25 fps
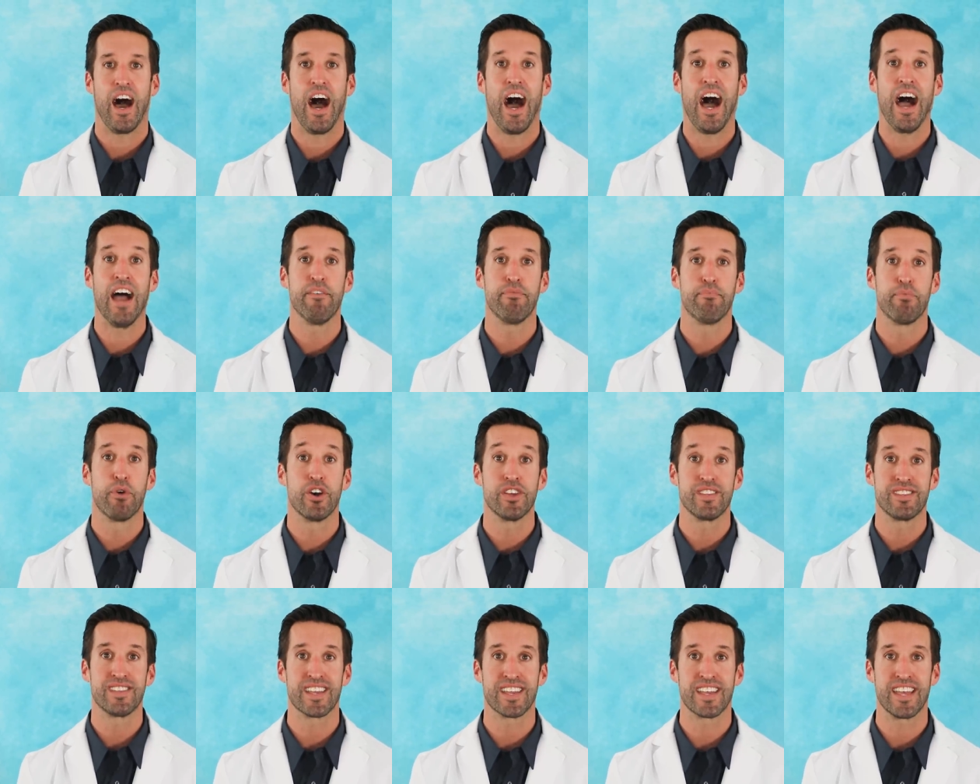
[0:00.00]
I've
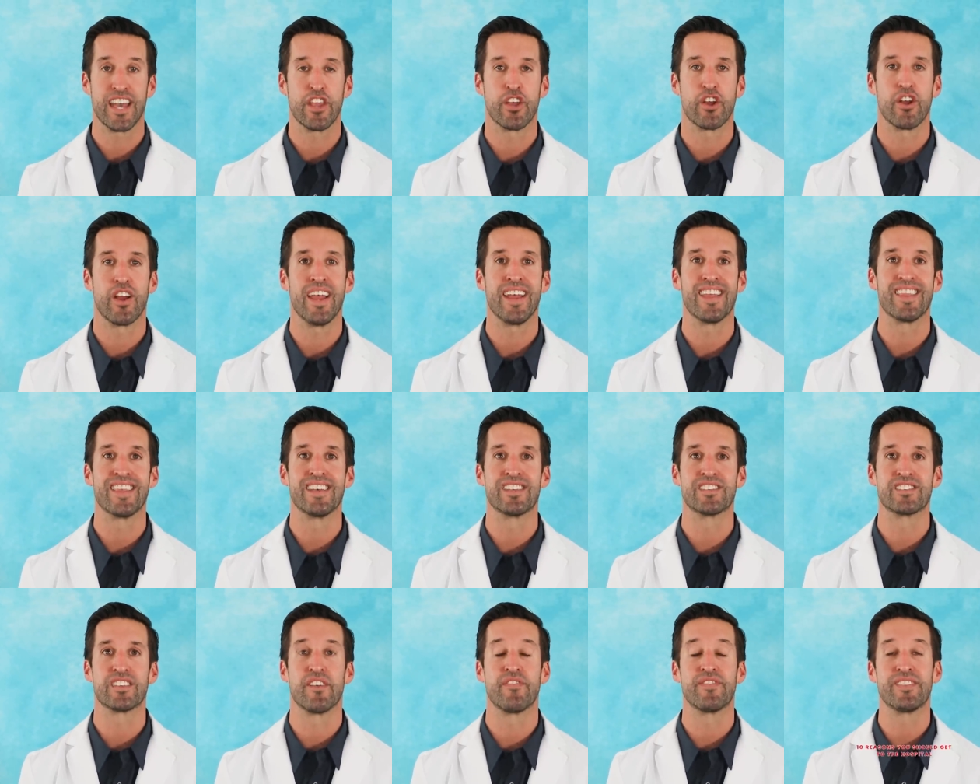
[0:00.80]
put together a
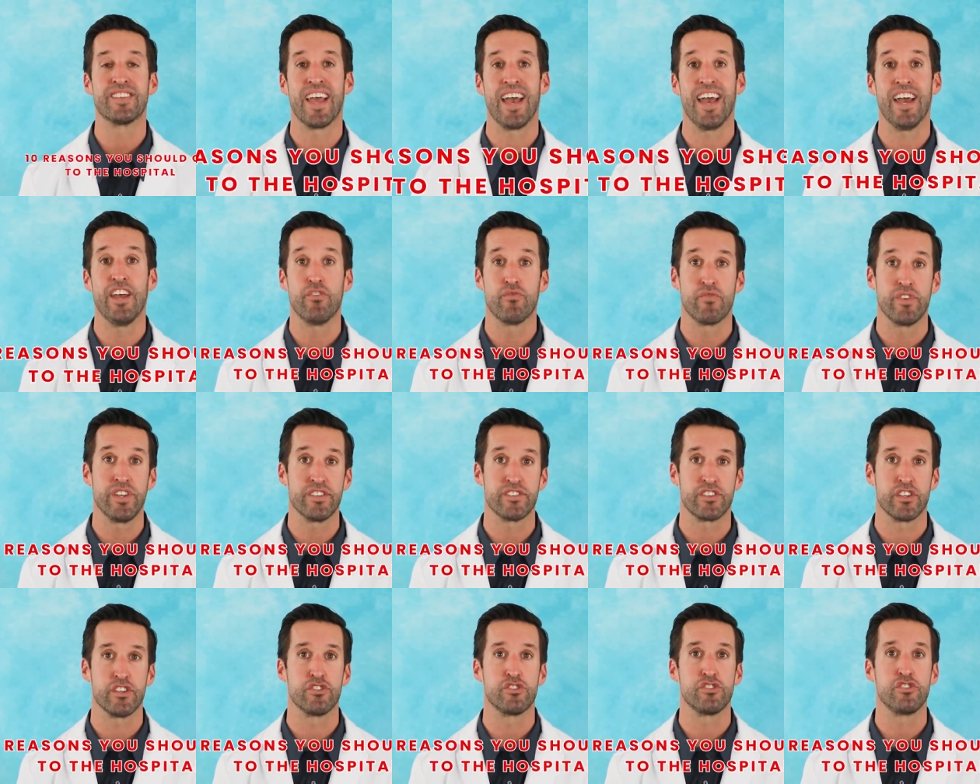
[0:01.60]
list of 10
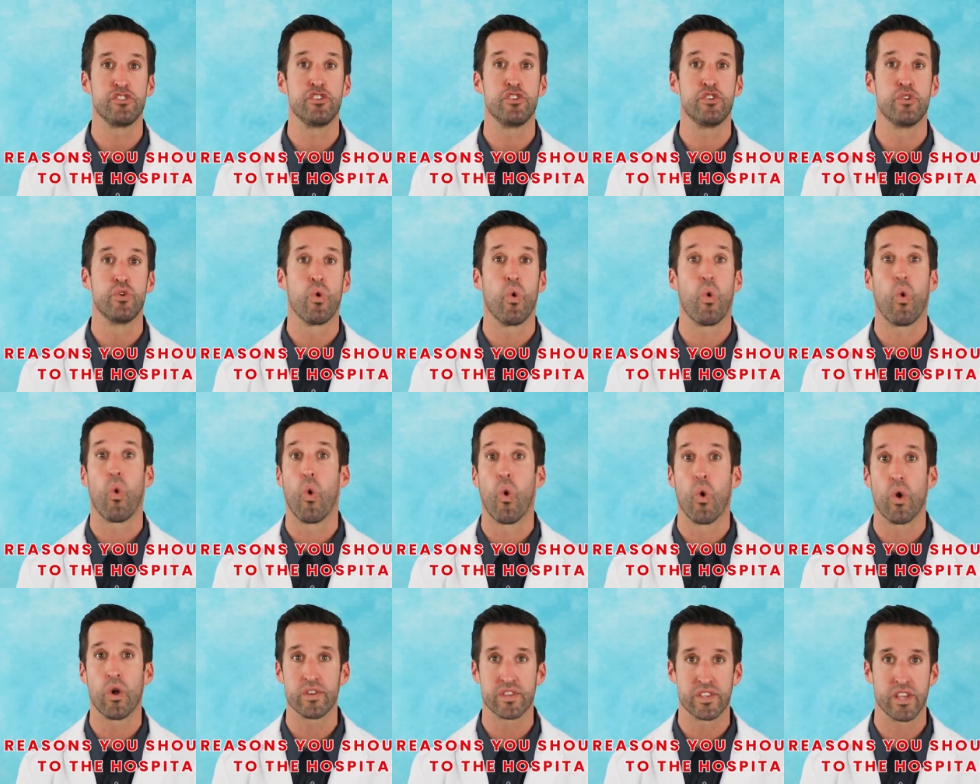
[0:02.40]
reasons you
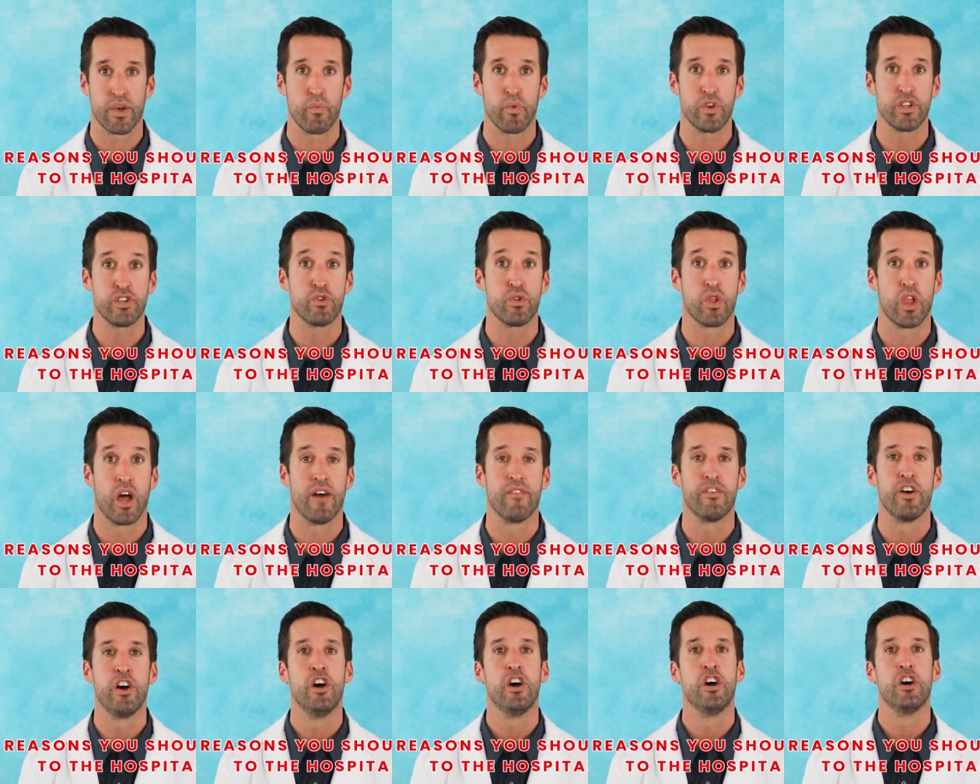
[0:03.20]
or someone you
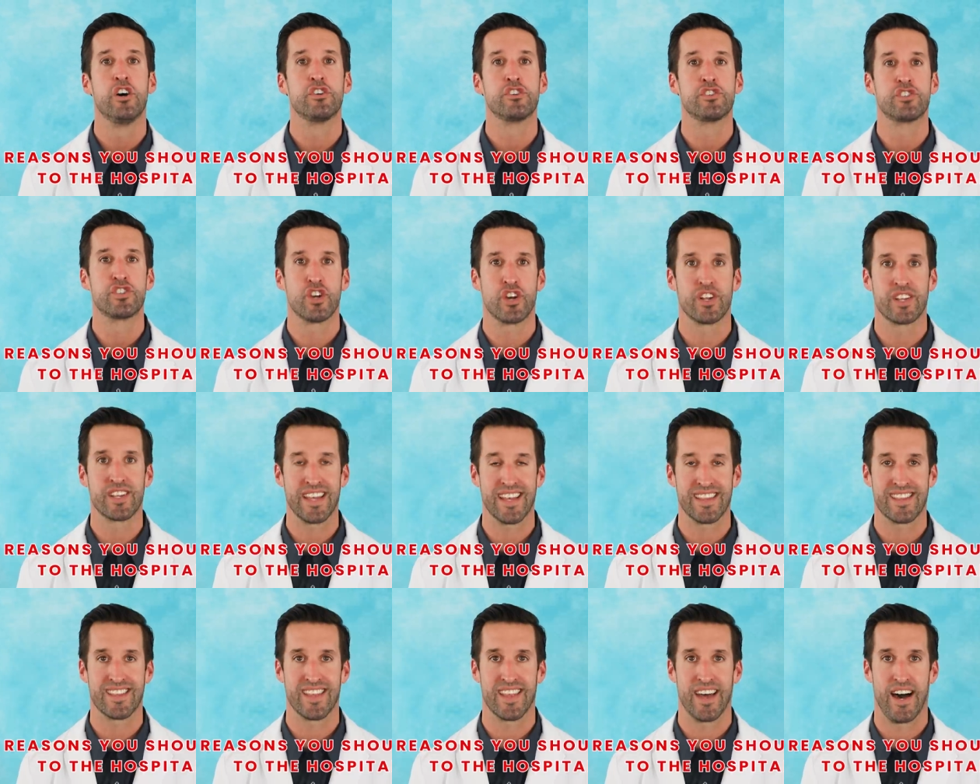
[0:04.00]
love should
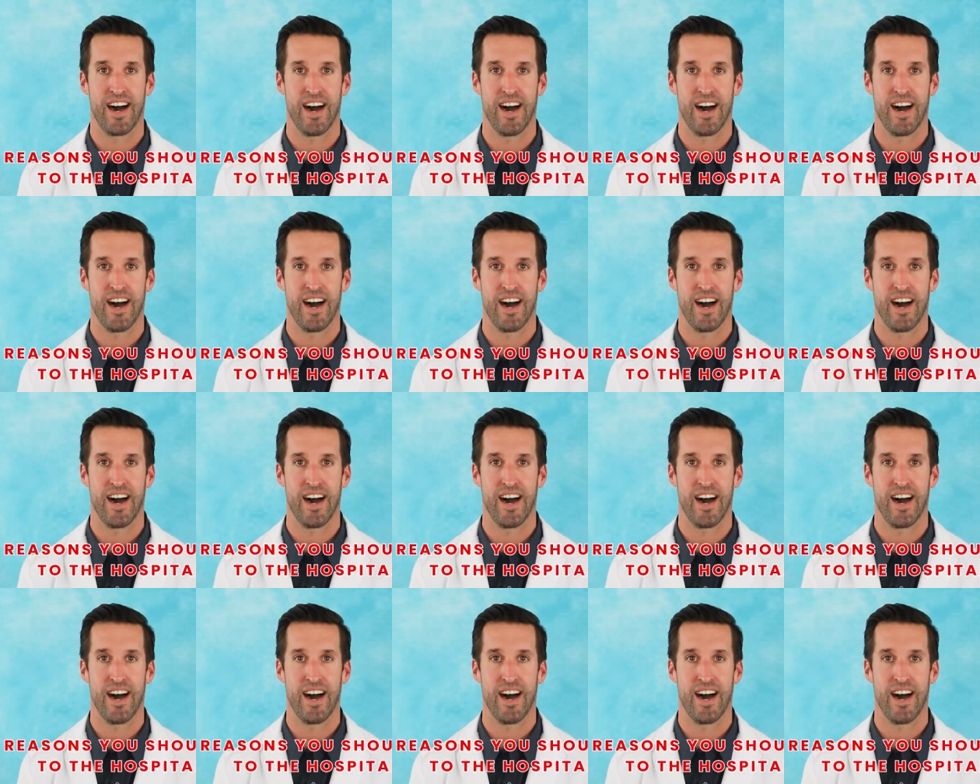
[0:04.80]
get to the